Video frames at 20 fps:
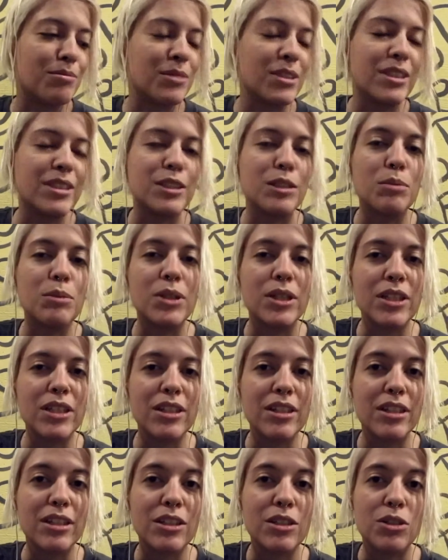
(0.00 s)
is the money
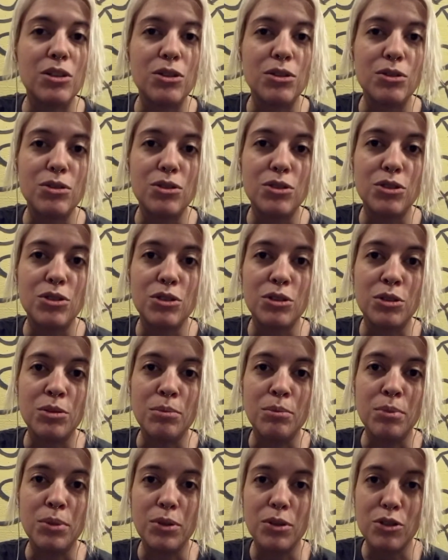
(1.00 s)
I can use to
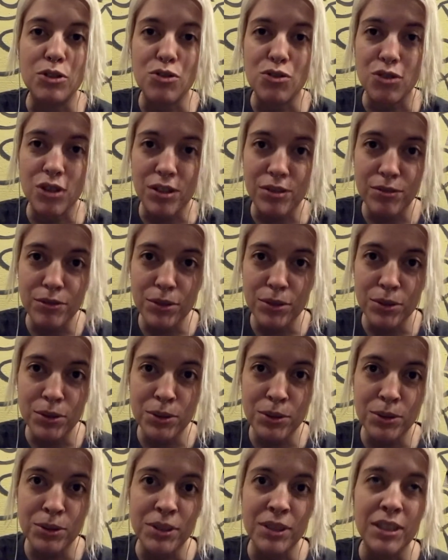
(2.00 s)
book
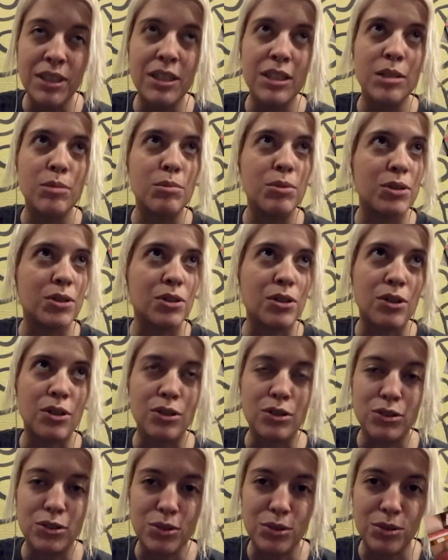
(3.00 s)
travel, book
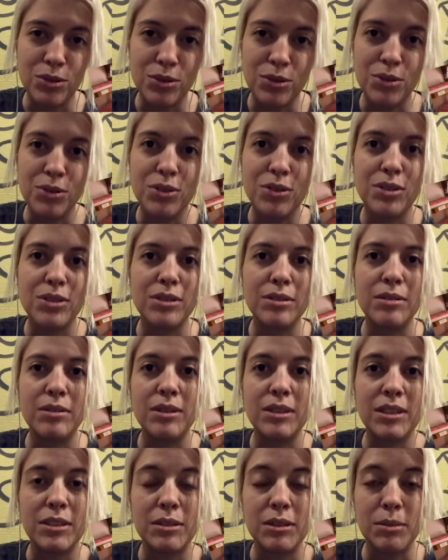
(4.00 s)
hostels,
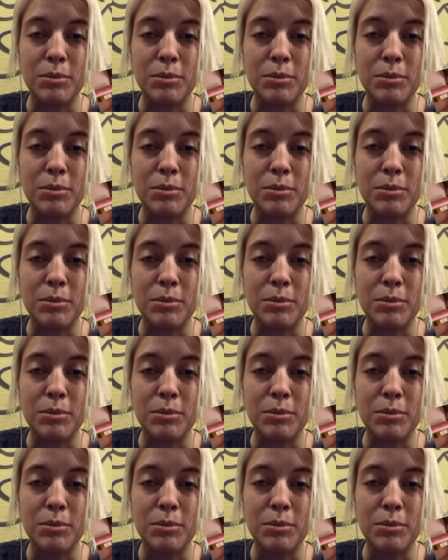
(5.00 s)
is the